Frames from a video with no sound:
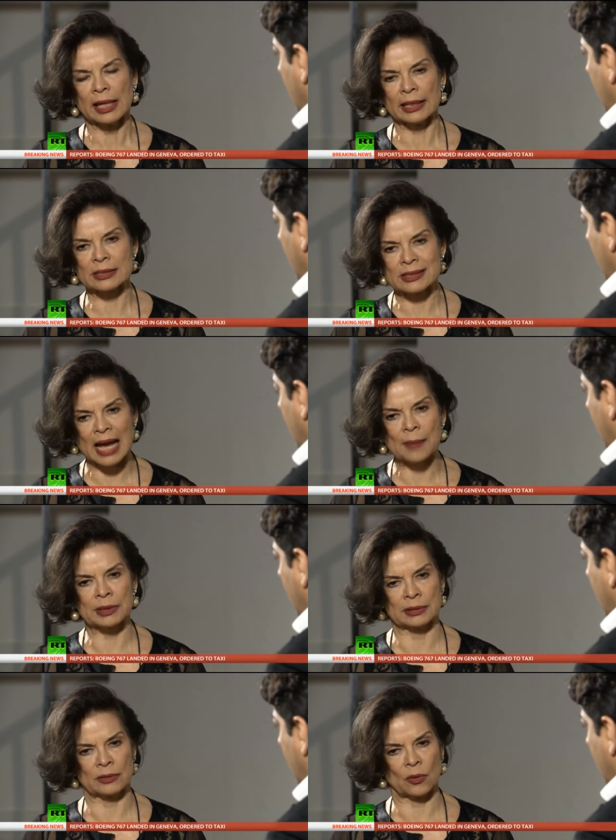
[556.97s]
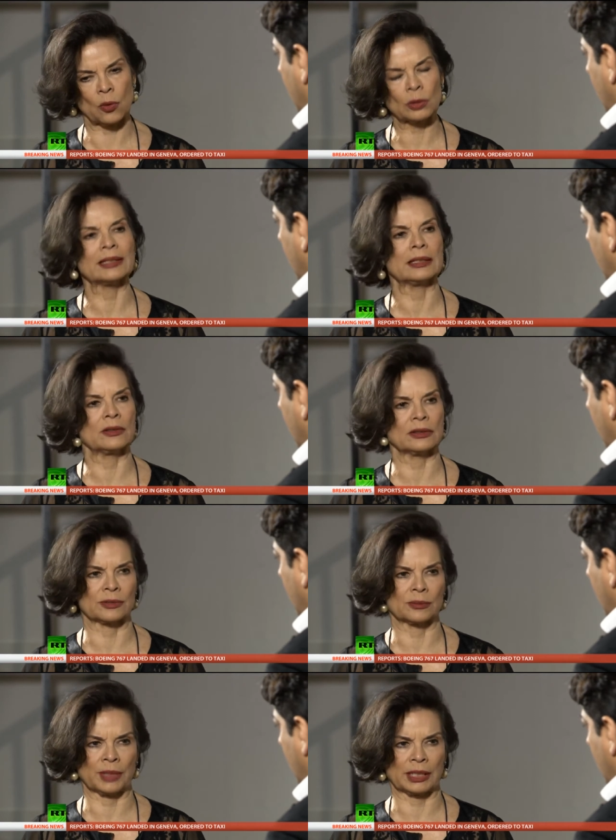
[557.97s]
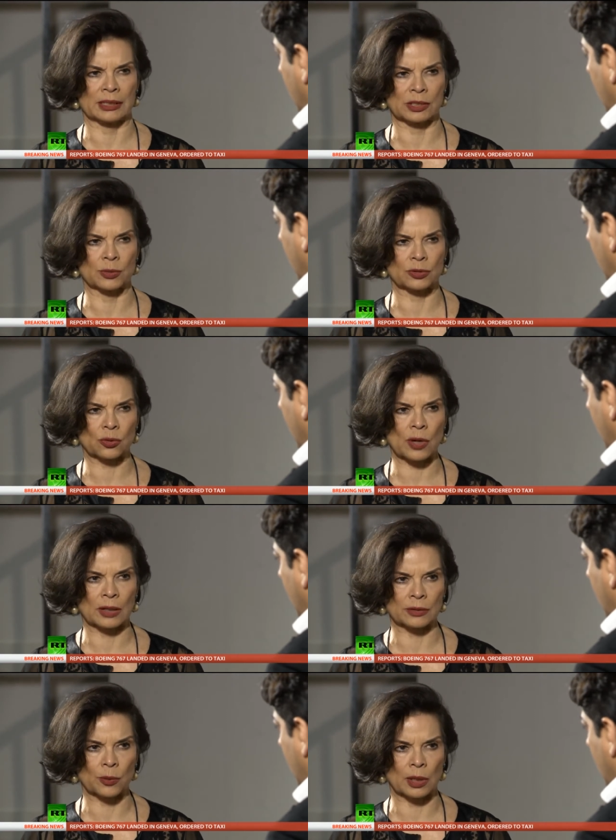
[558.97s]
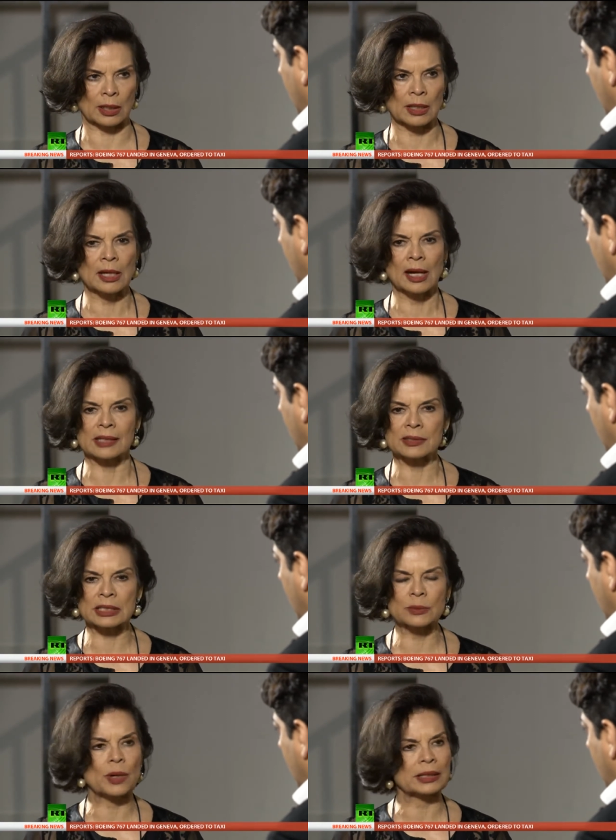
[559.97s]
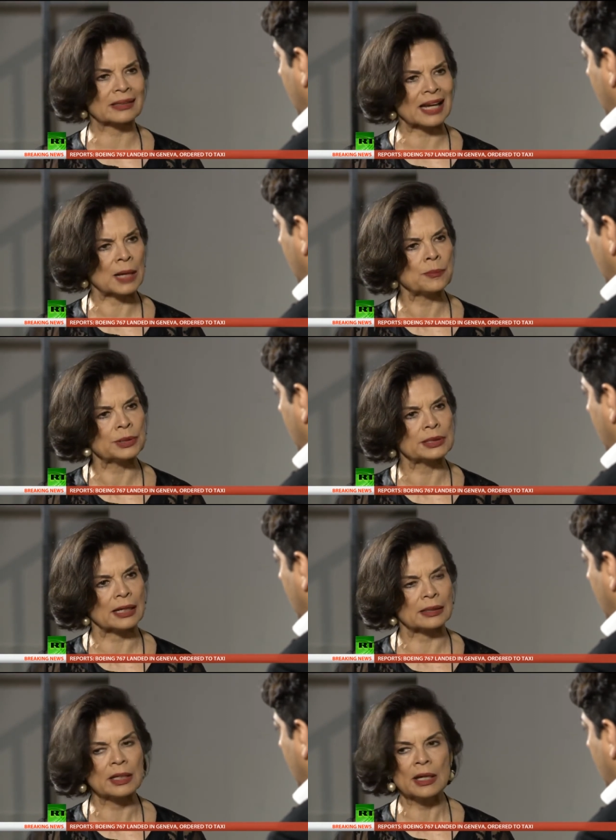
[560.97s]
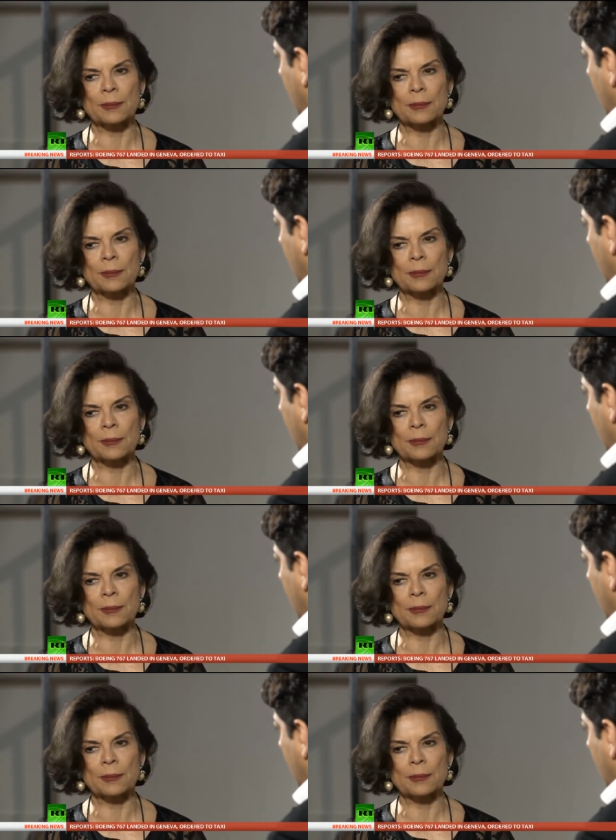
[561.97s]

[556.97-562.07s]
examine all the legal mechanisms throughout the world and see what can be done.